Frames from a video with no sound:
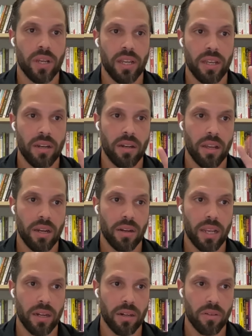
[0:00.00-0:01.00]

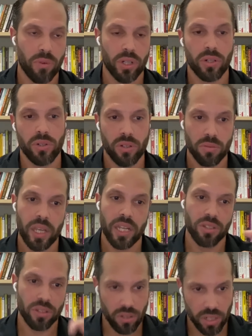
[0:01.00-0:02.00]
in recruiters
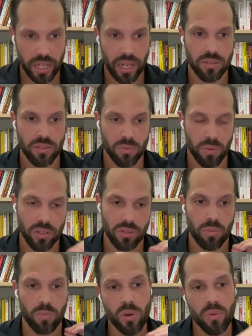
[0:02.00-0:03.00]
managing their accounts as well.
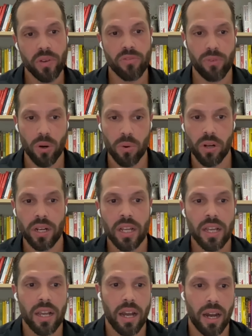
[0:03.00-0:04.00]
So moving forward,
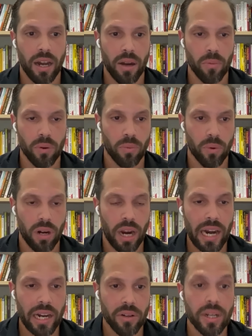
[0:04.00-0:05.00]
we're
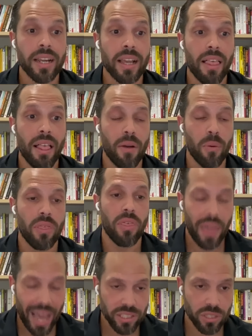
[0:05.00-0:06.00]
hiring with
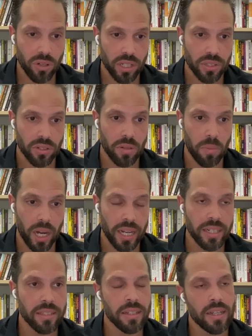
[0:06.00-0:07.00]
that structure in
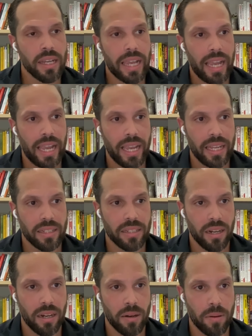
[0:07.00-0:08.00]
mind. And
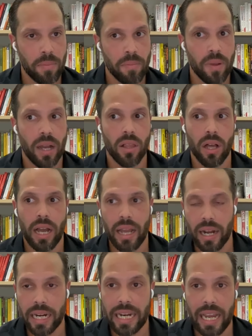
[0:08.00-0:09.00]

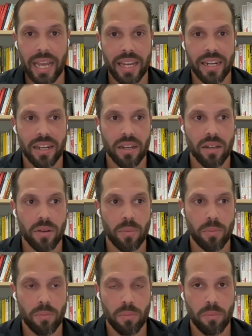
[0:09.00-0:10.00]
again,
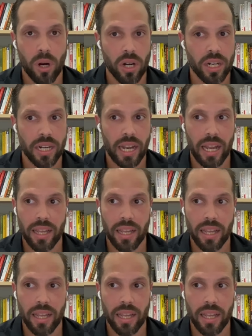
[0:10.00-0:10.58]
Mark,